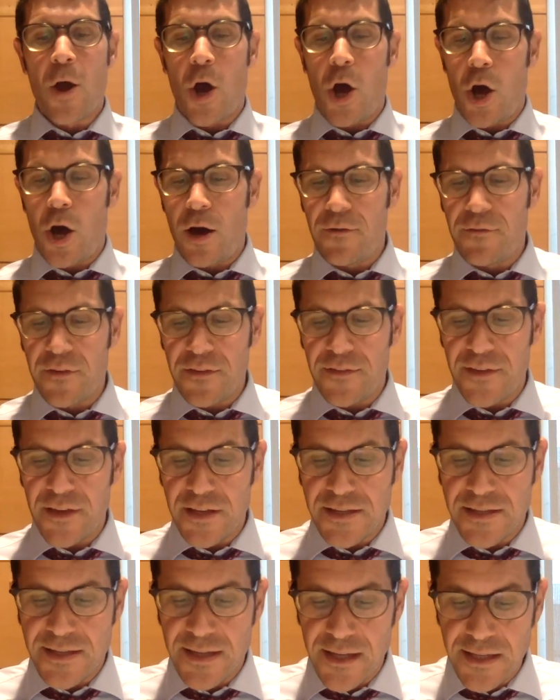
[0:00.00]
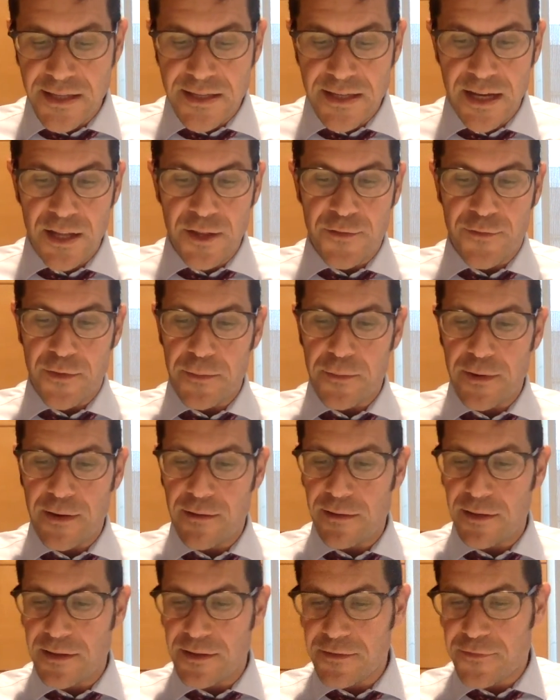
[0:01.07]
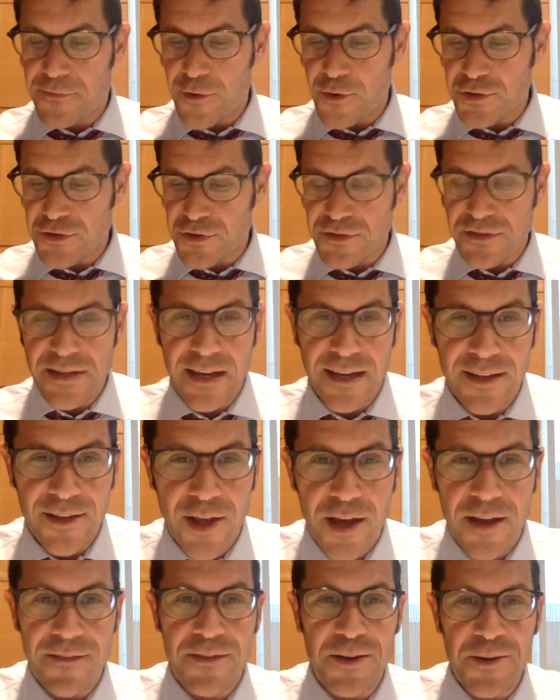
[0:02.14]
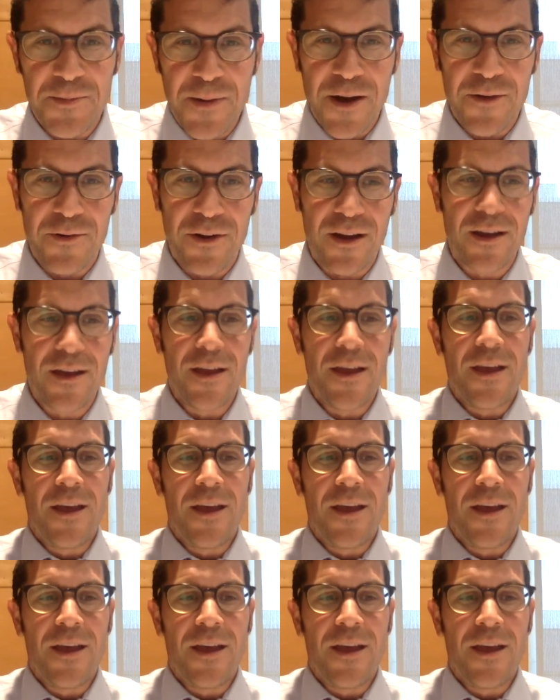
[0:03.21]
of this incident, from really the first or second line of the Gemara.